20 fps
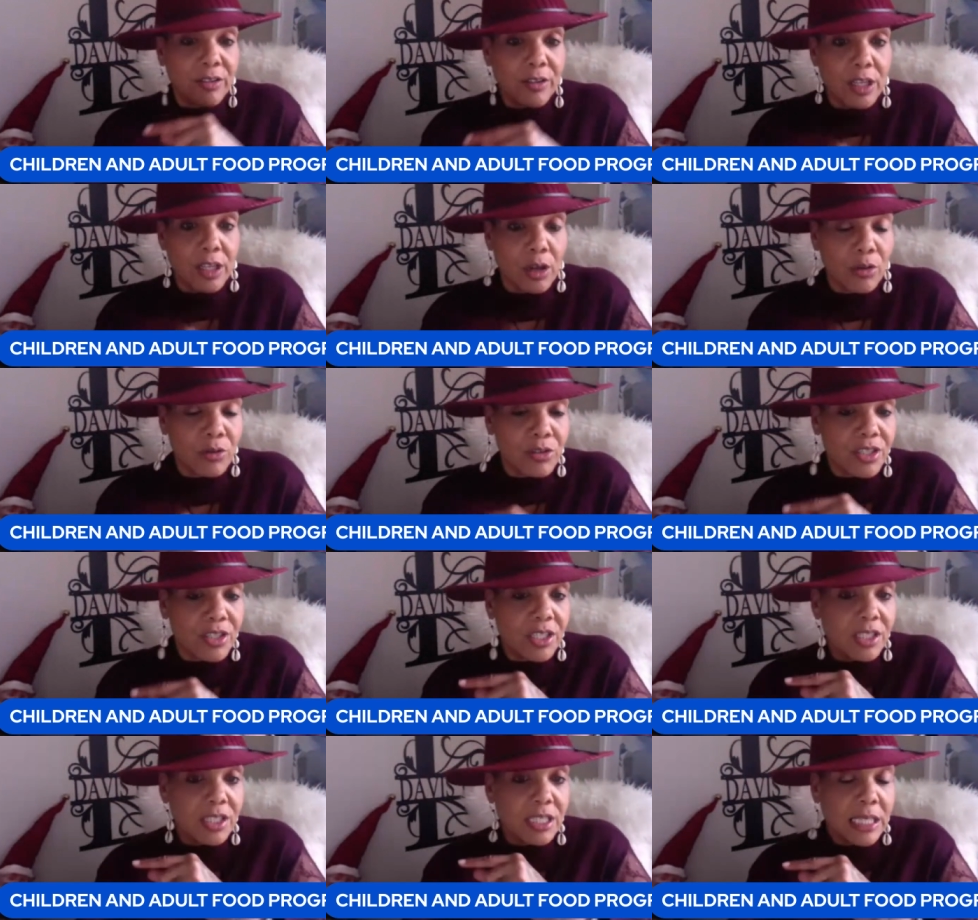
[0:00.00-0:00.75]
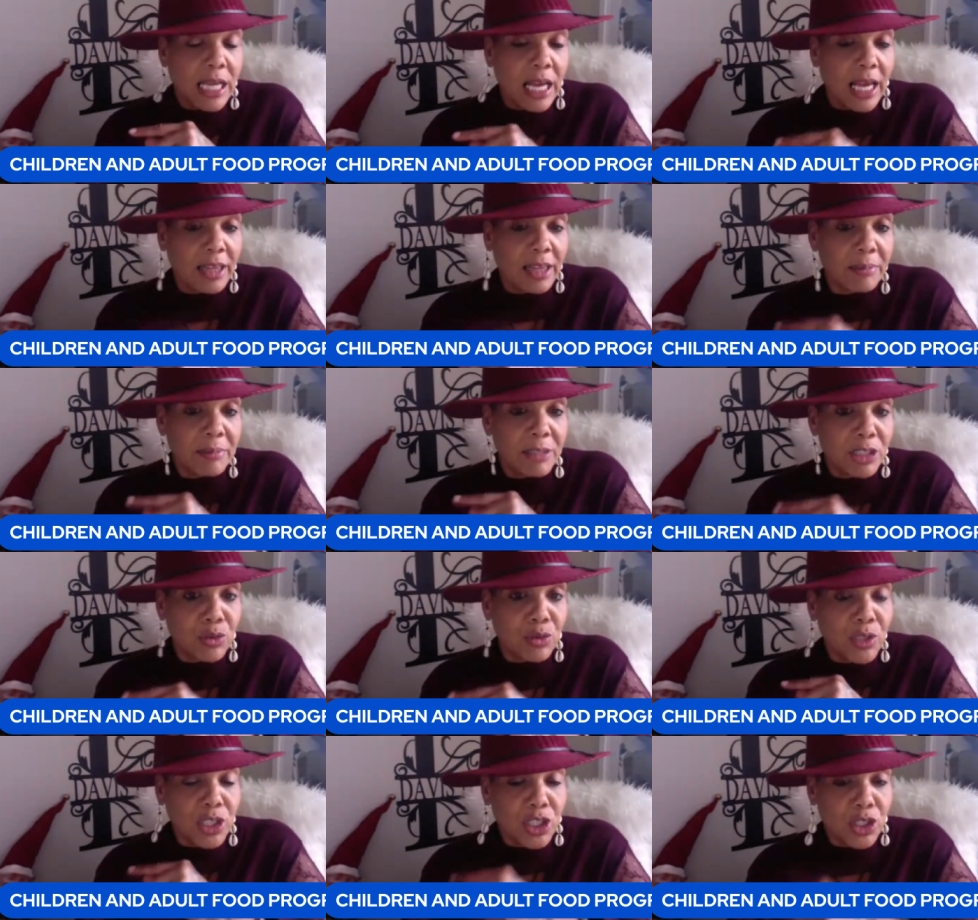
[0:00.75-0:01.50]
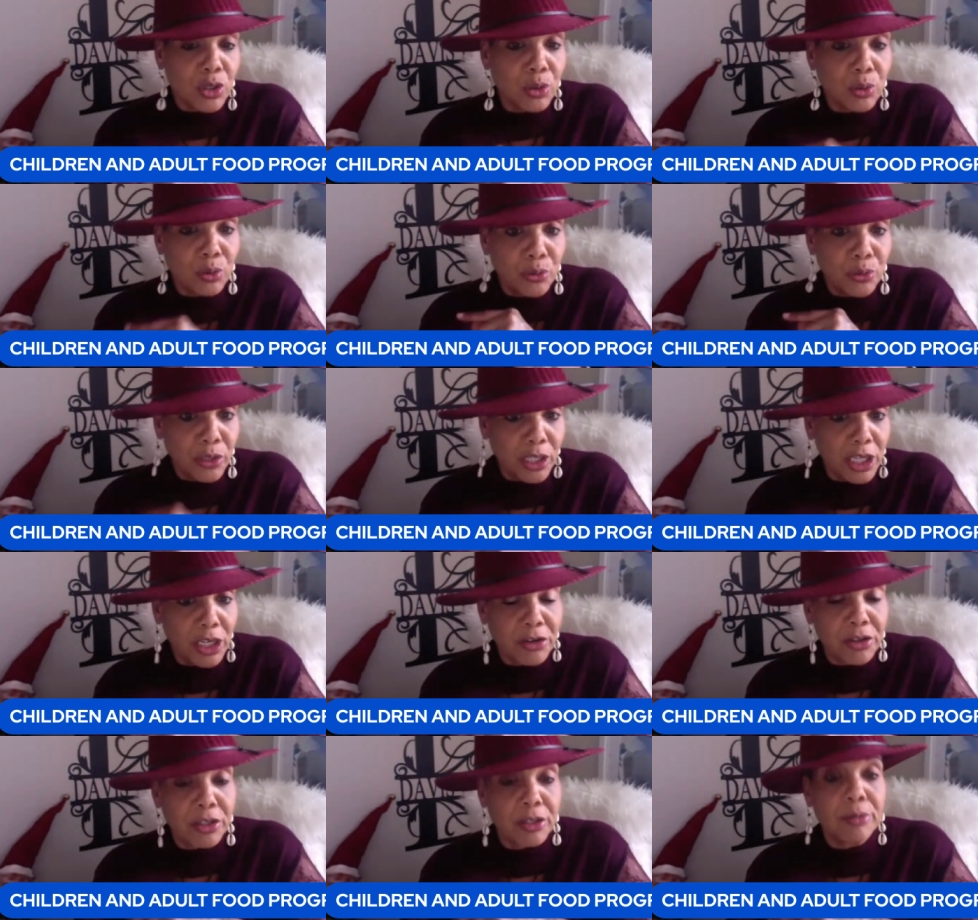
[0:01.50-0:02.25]
closest elementary school
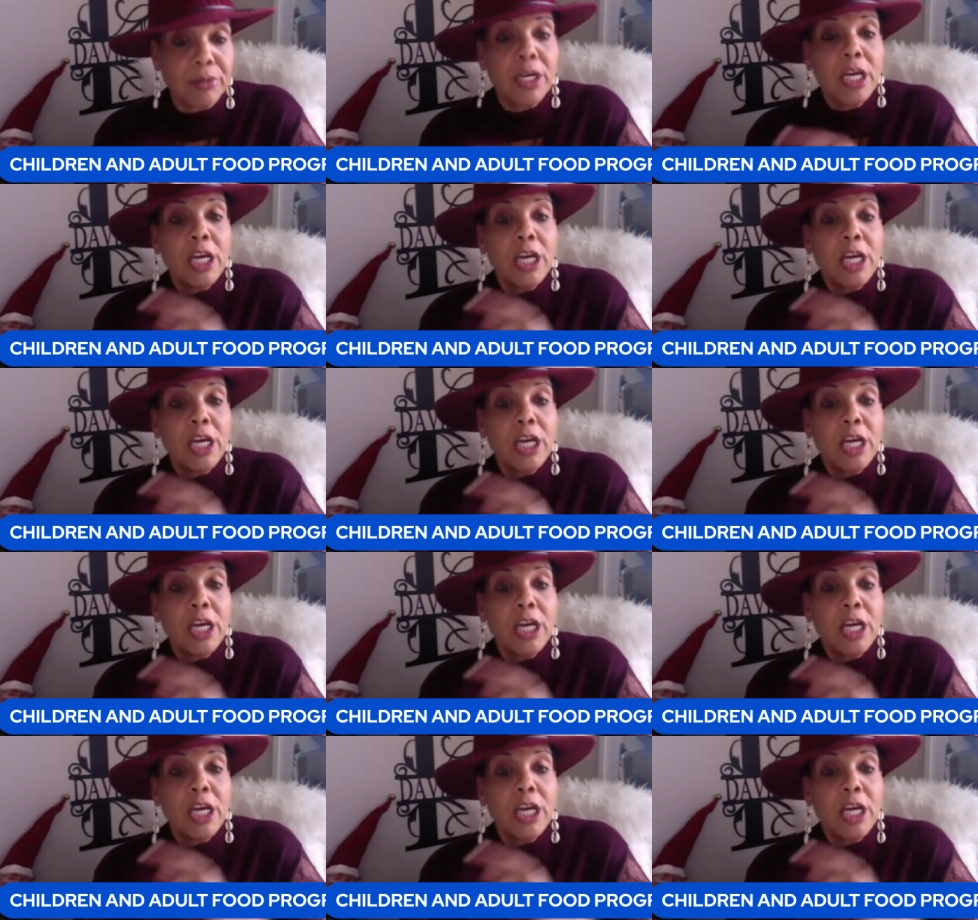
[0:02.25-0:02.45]
near you.